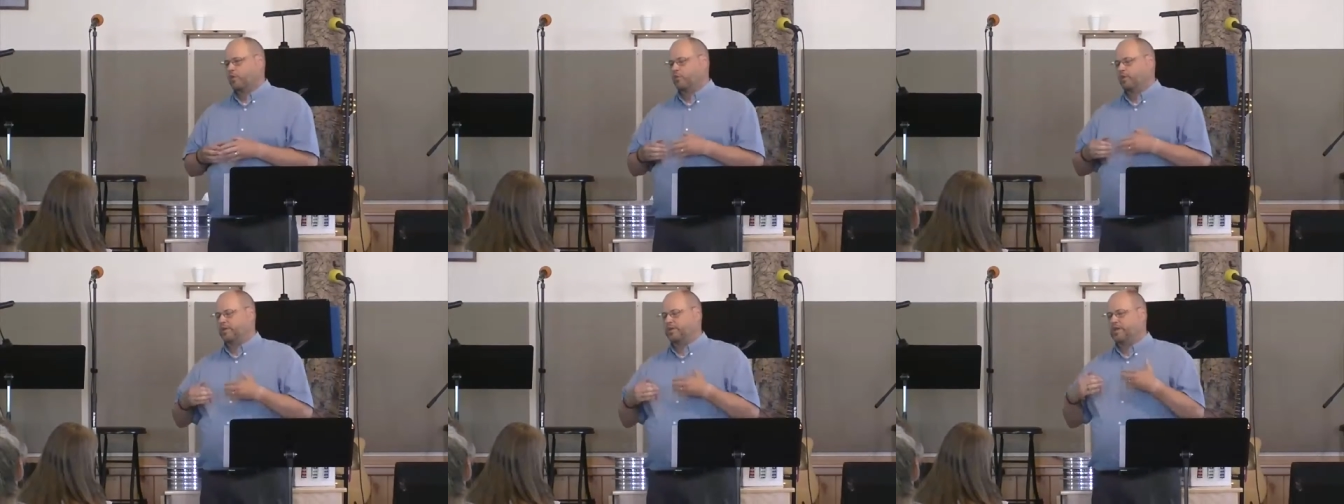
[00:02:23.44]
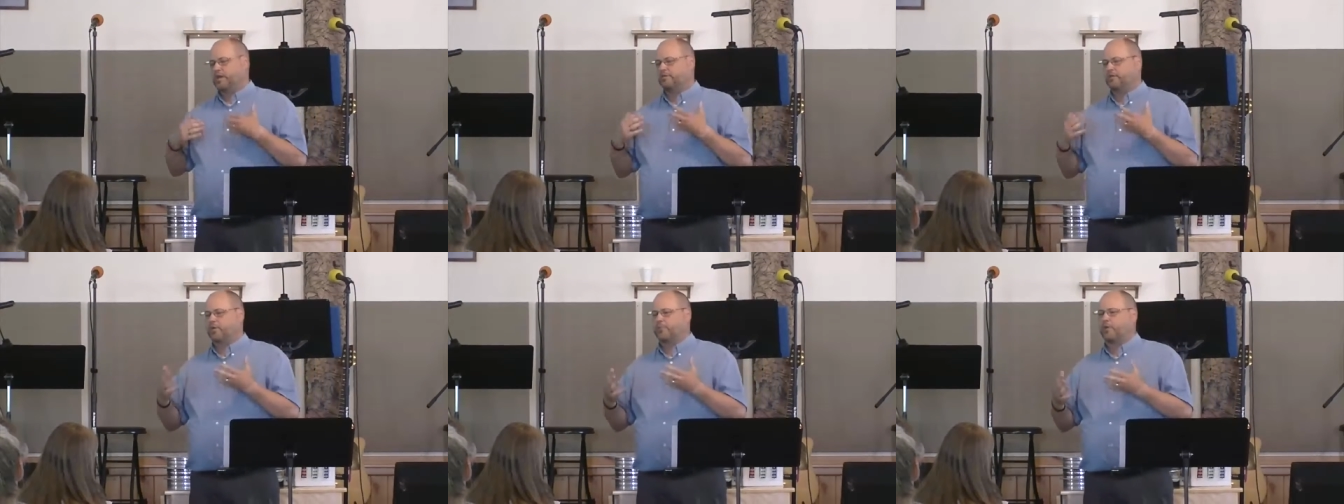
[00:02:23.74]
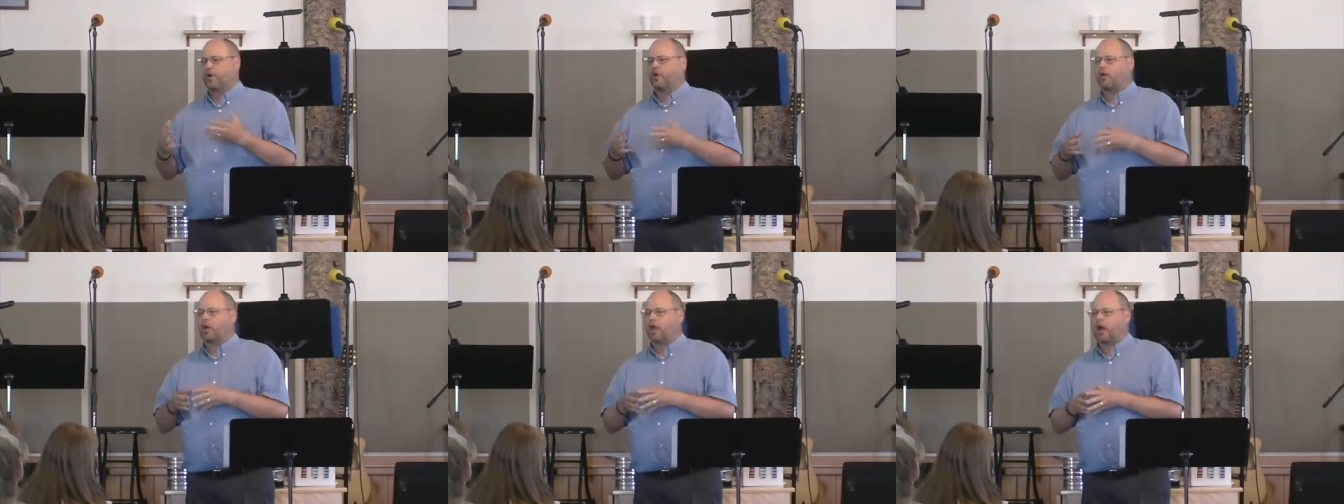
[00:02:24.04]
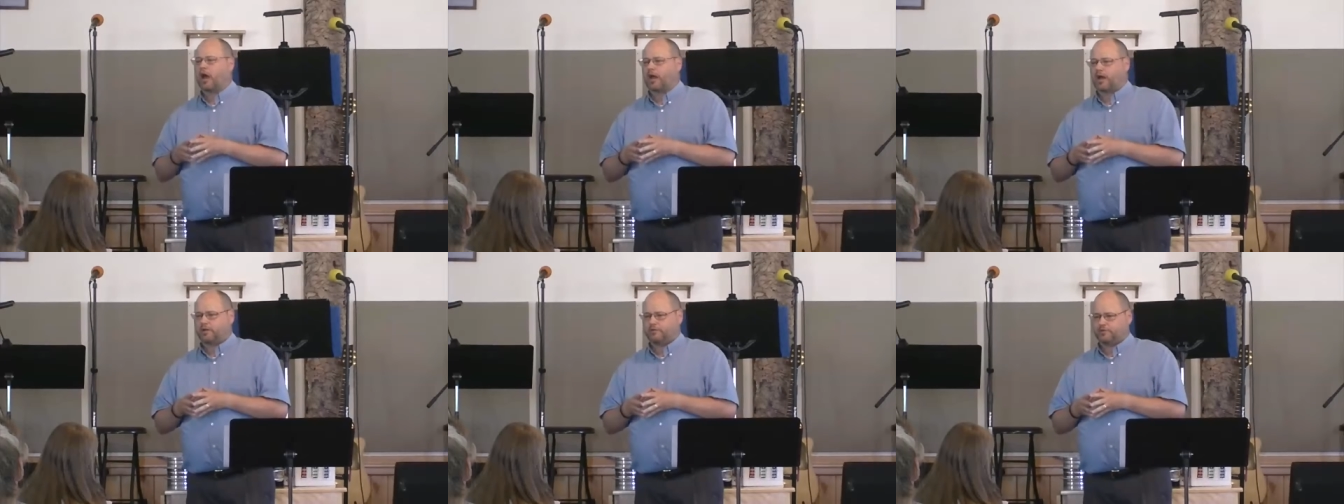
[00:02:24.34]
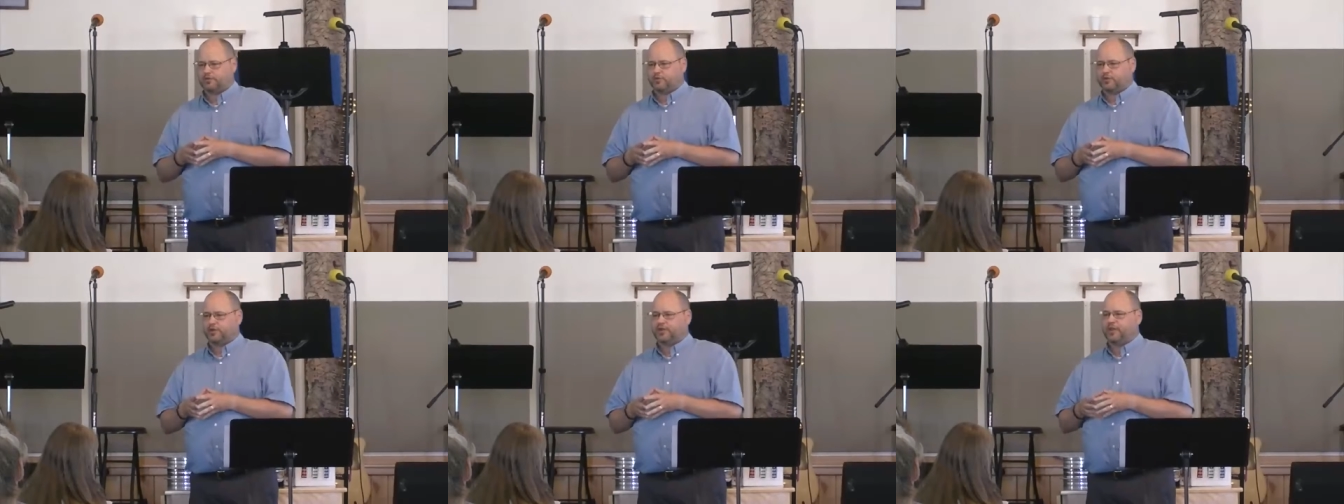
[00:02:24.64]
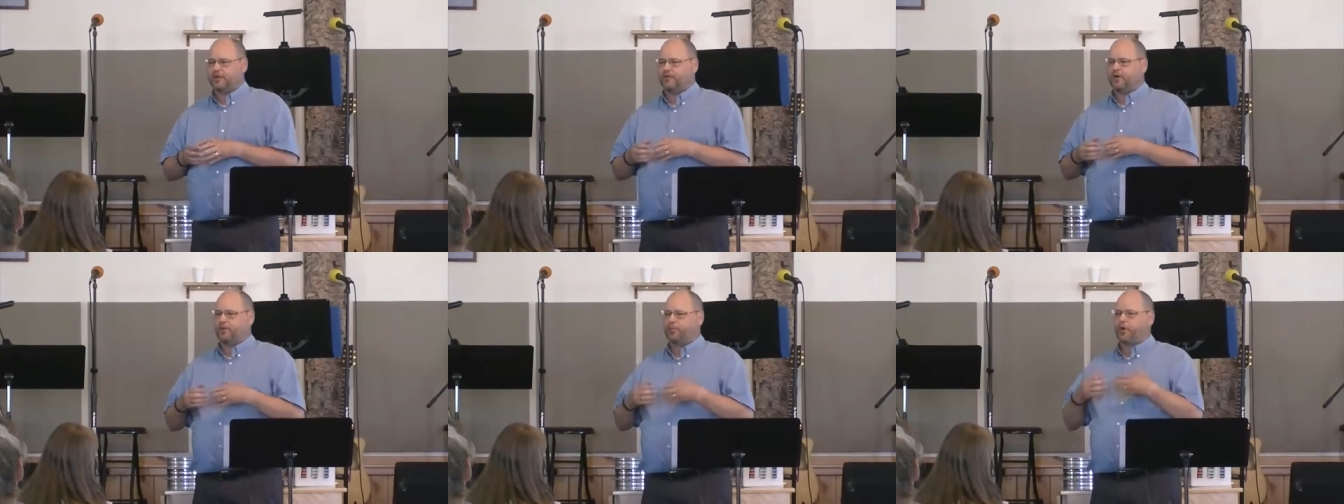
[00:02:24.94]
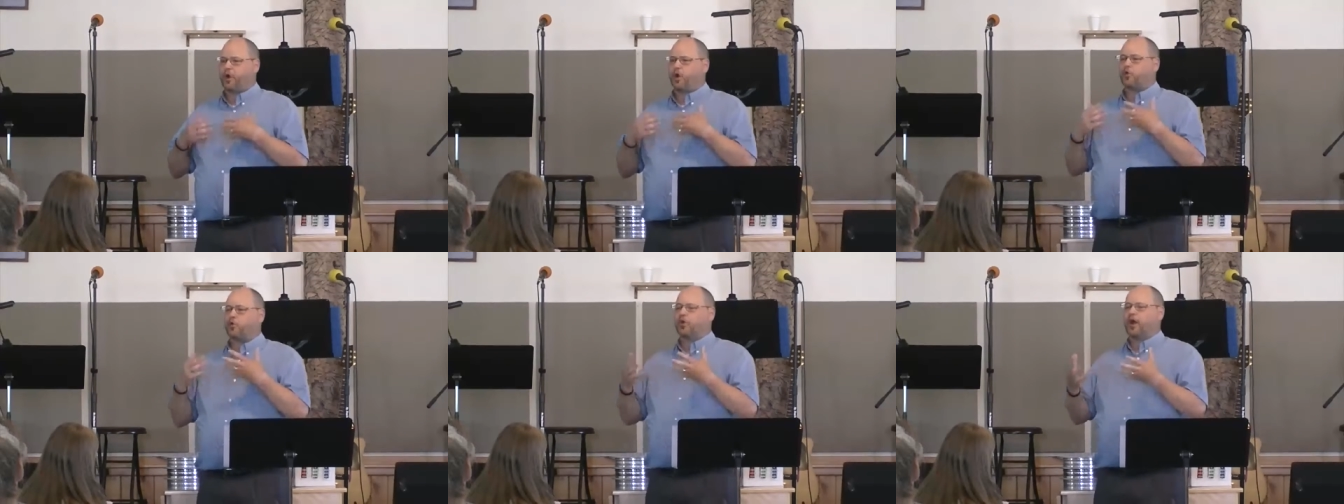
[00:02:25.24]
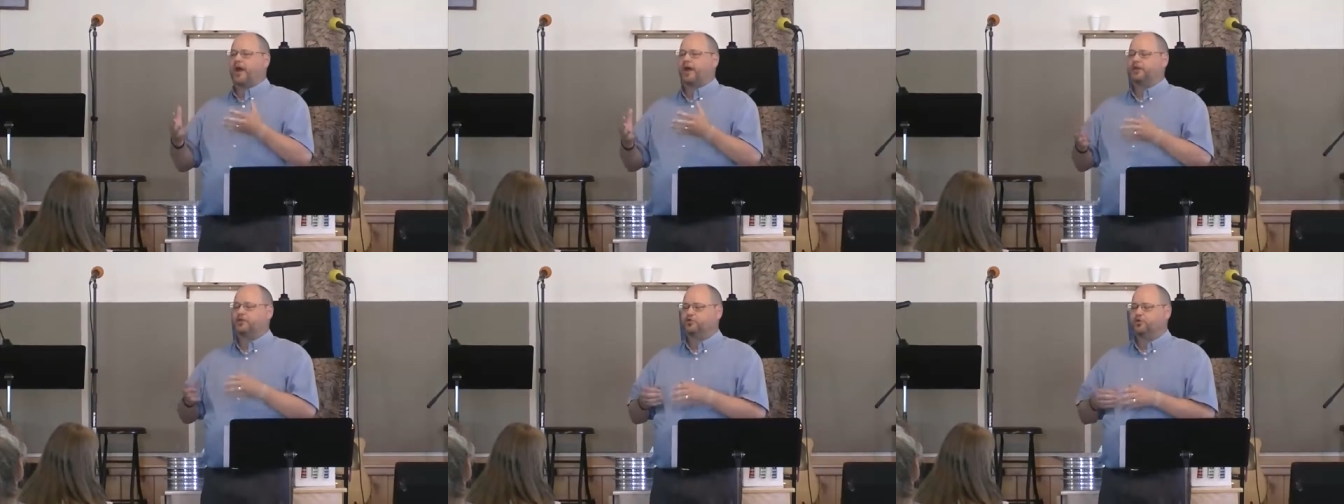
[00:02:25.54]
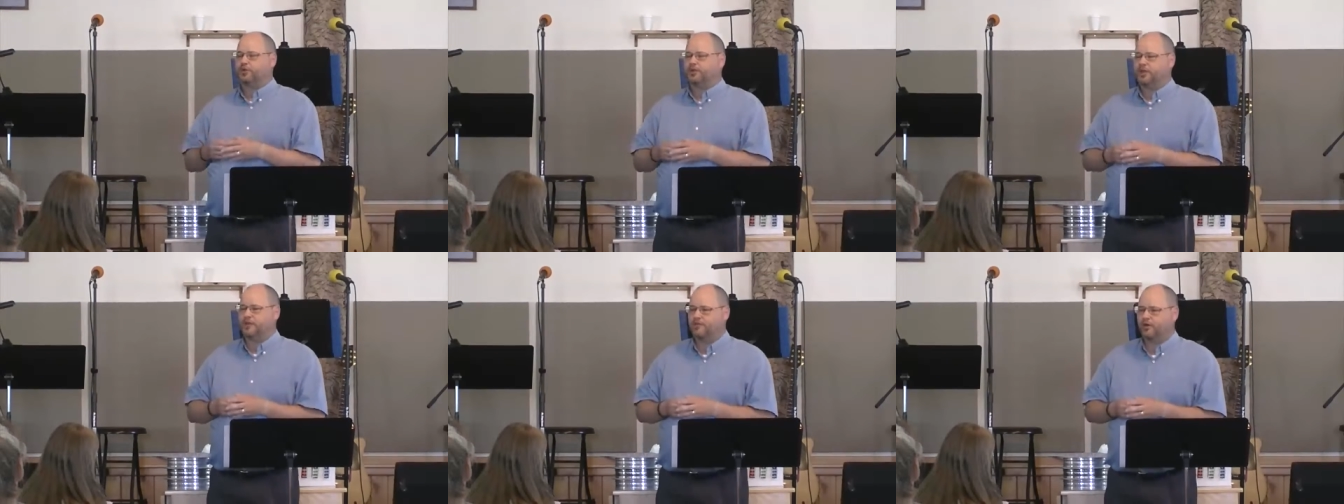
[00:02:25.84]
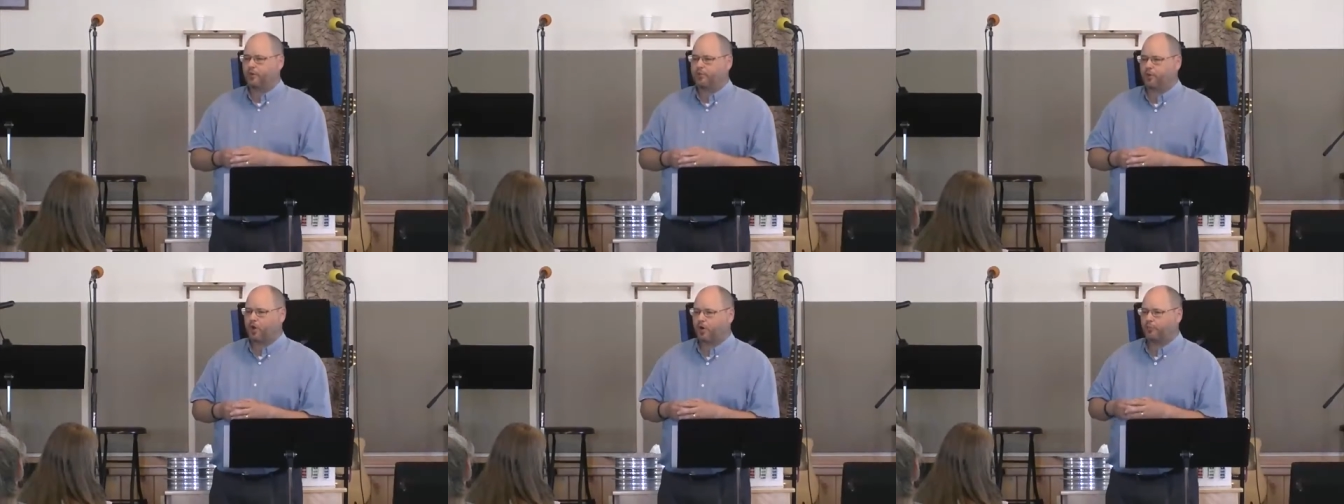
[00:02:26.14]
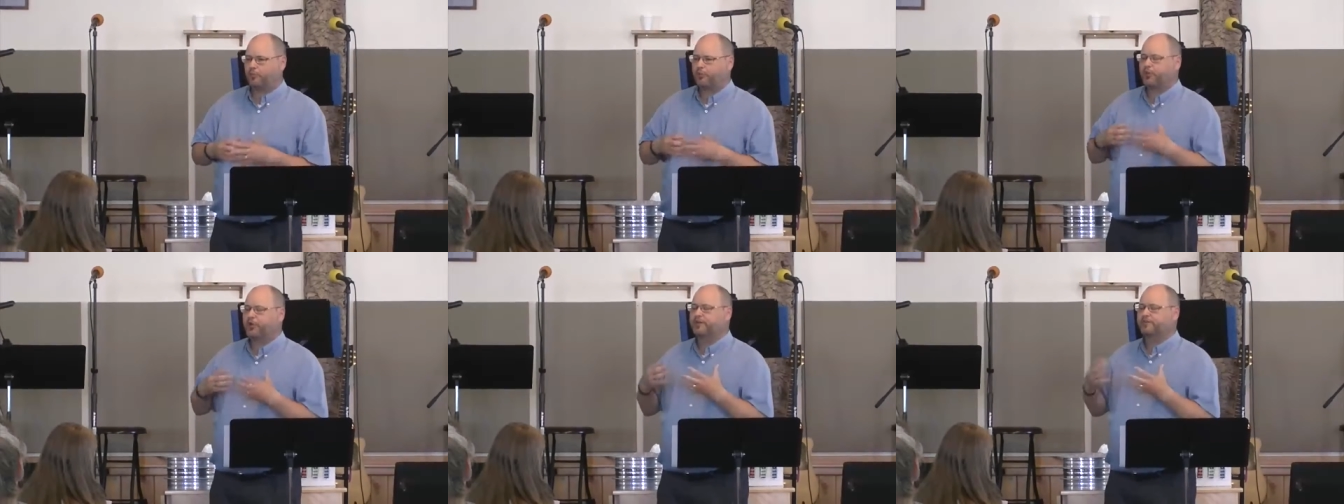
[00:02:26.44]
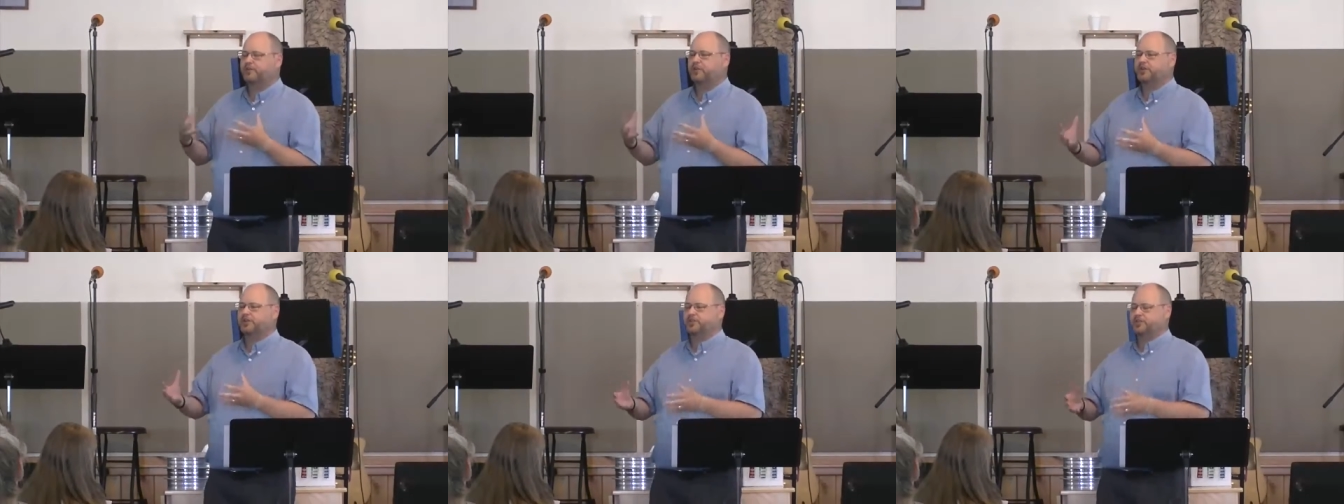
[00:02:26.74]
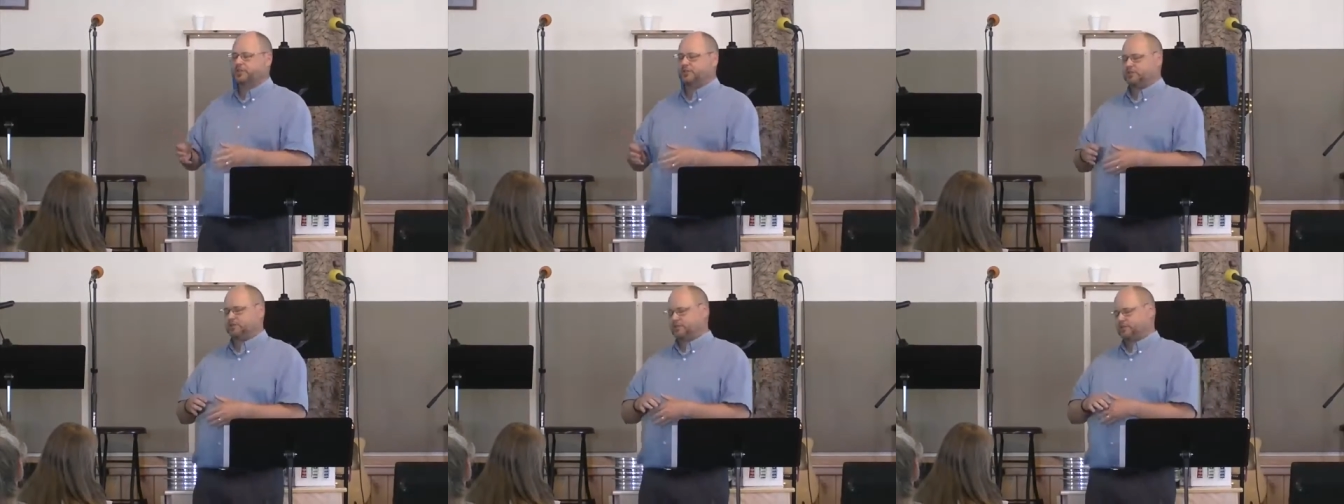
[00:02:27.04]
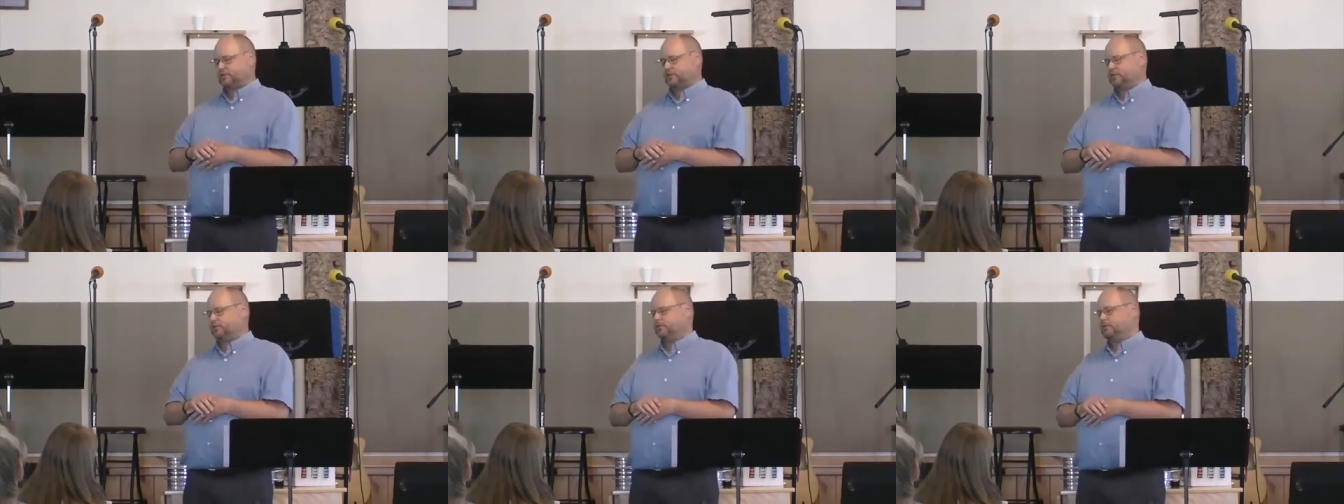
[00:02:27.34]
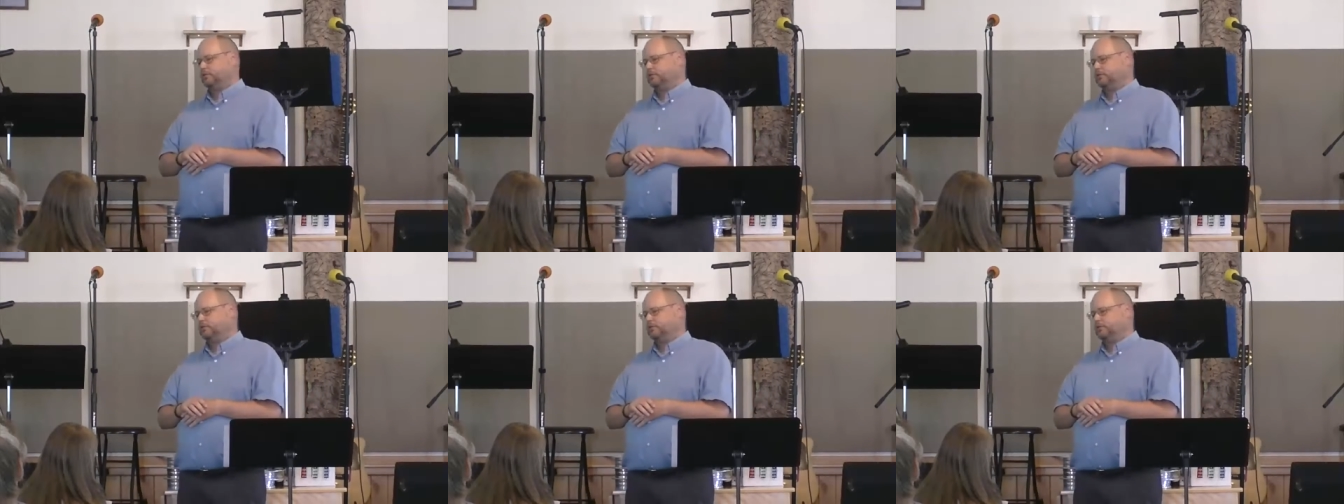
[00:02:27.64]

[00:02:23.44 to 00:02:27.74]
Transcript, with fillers: We give up our lives. We give up our rights. We give up our privileges